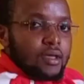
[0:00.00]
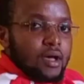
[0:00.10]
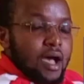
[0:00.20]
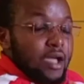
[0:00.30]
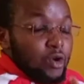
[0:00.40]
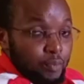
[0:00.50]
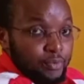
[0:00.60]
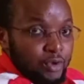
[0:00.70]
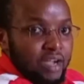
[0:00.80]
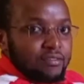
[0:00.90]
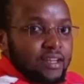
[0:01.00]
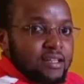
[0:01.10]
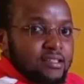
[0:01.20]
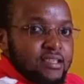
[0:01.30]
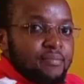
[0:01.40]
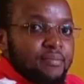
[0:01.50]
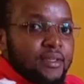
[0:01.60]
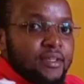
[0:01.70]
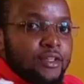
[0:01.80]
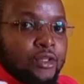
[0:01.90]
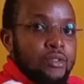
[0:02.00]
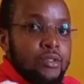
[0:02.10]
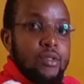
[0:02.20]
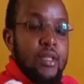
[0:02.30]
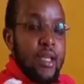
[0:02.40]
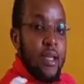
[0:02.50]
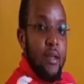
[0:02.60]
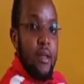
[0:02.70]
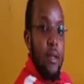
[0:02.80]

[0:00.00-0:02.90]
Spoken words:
I hope you have learned something new today.